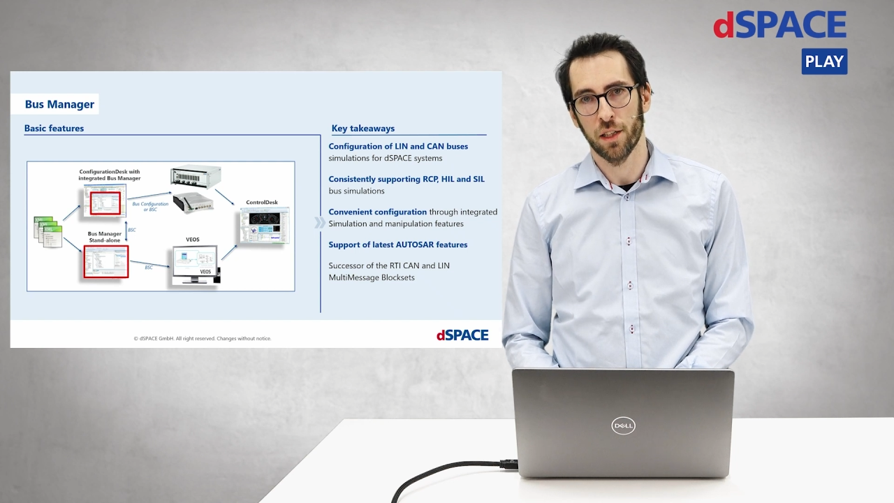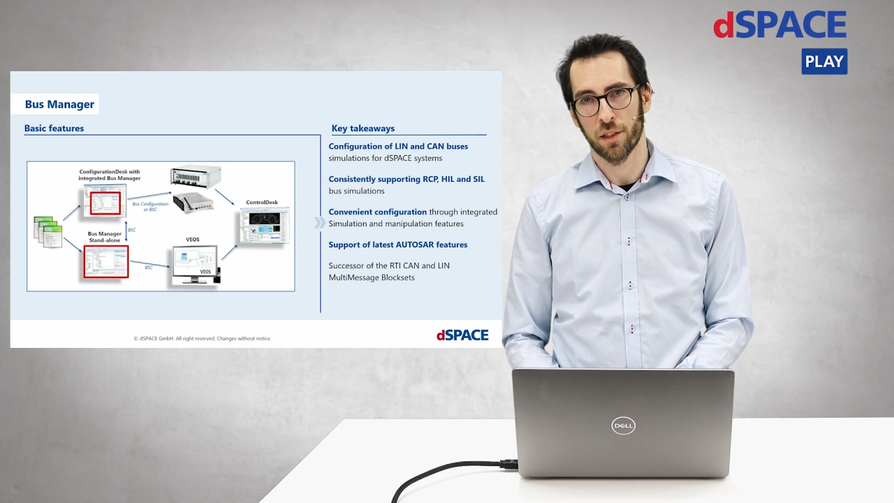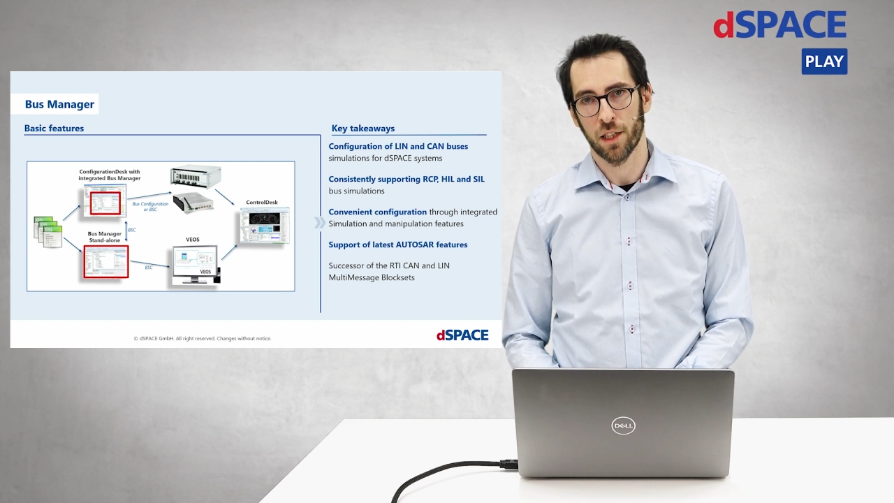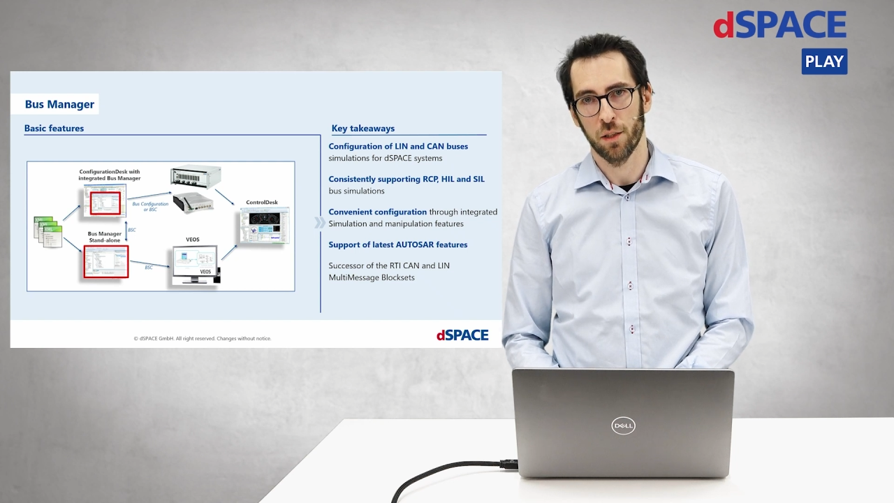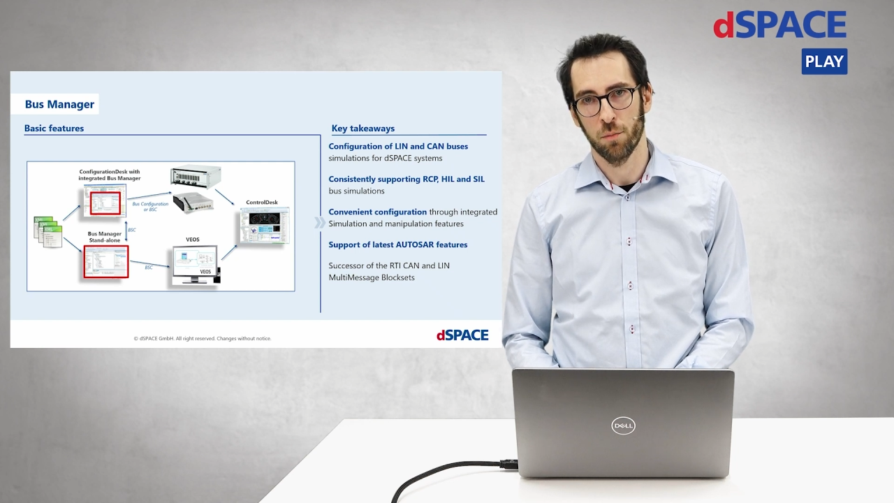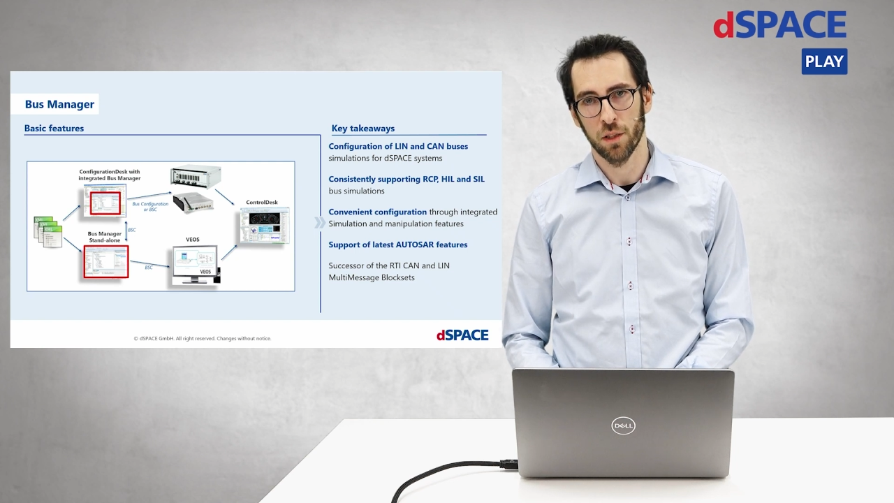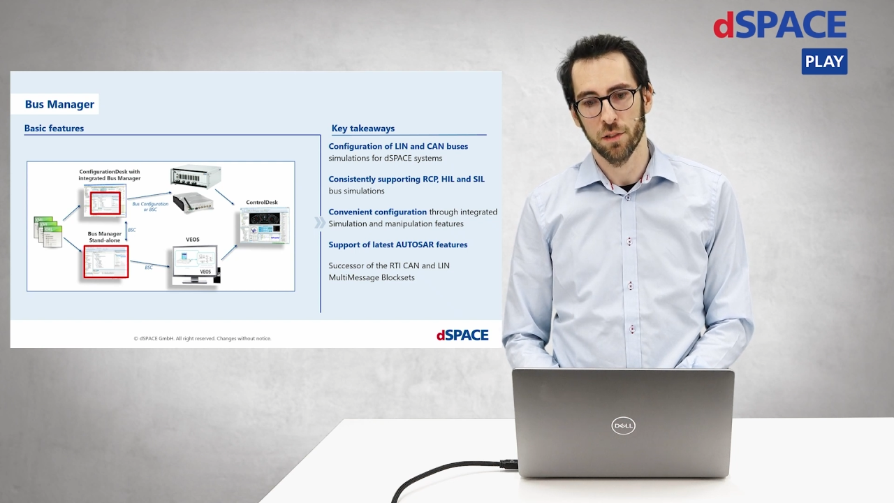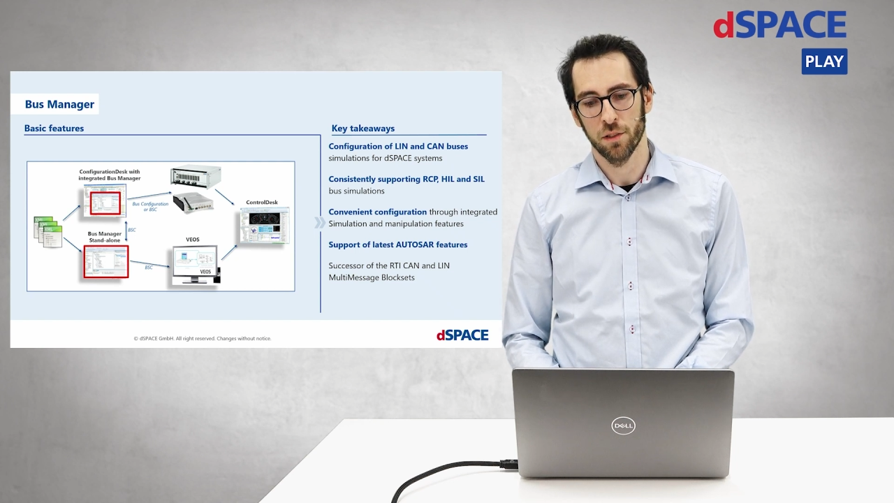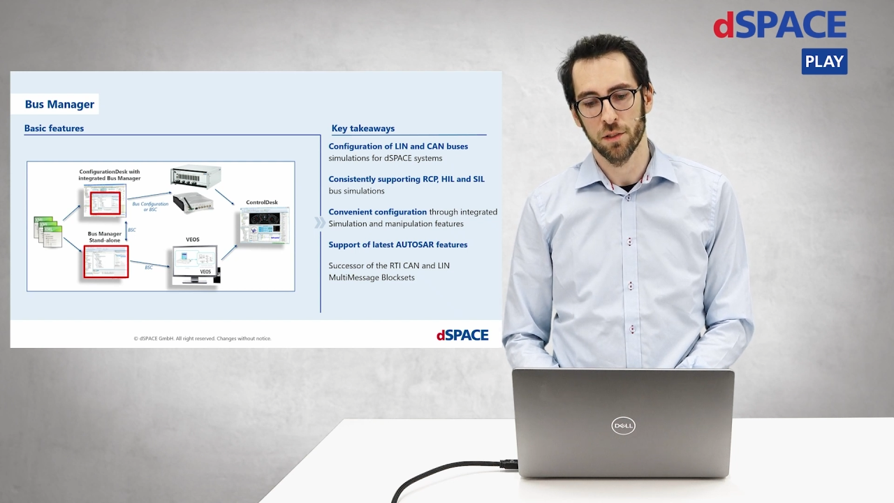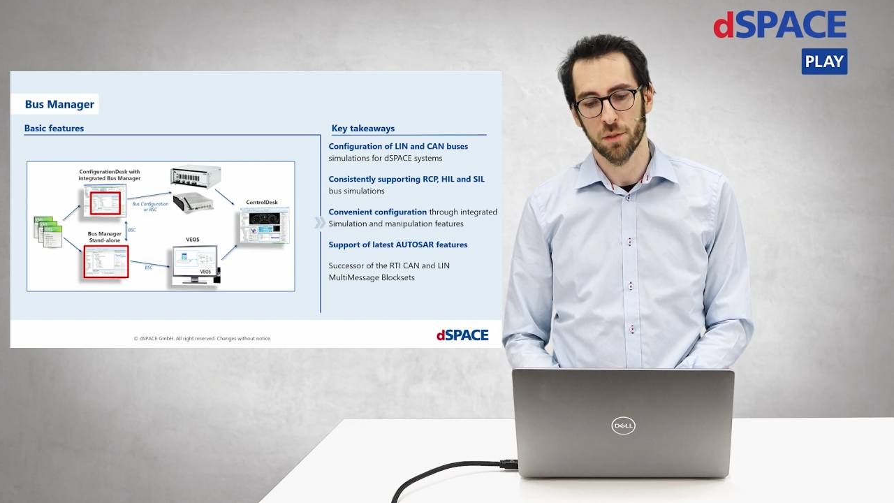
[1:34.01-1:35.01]
and CAN
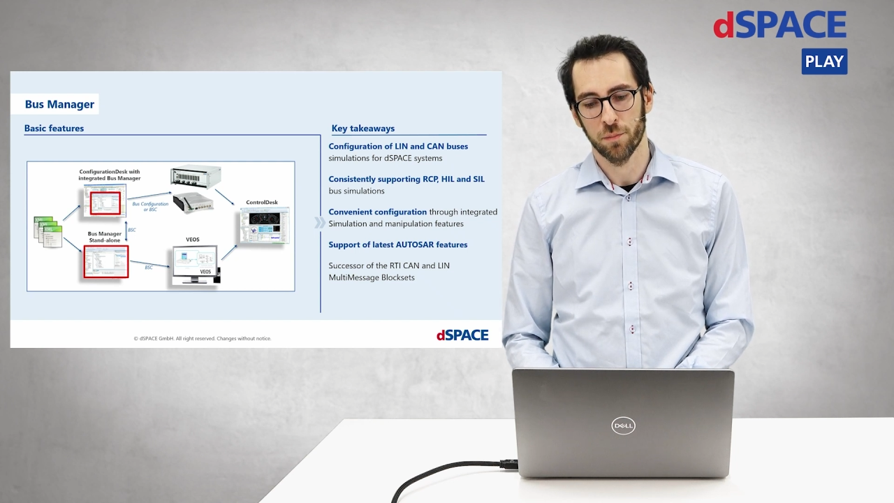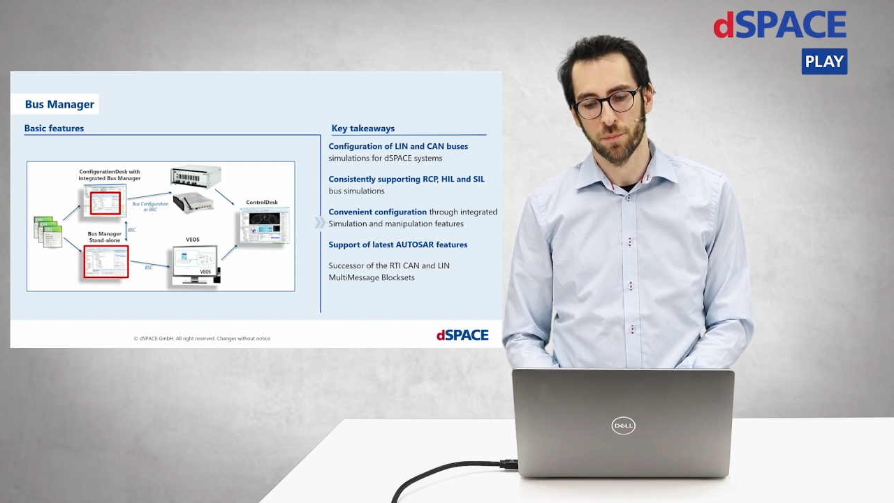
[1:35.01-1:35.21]
buses